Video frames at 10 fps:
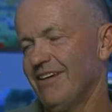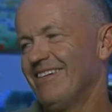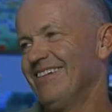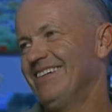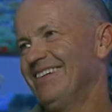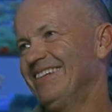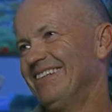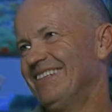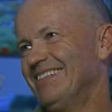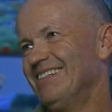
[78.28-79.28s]
oh,
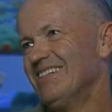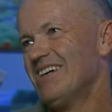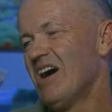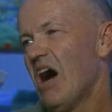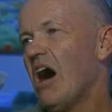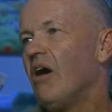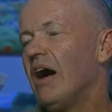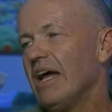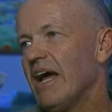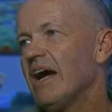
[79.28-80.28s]

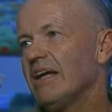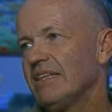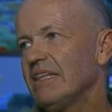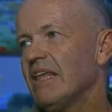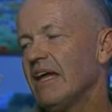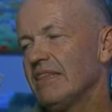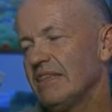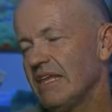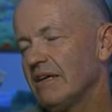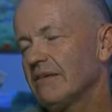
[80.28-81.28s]
I, I, I
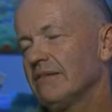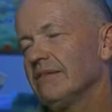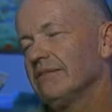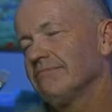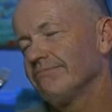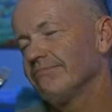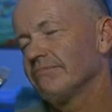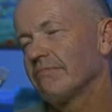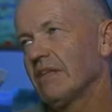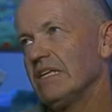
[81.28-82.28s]
think
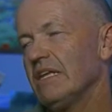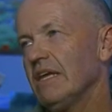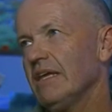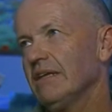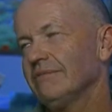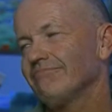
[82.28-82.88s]
it, it,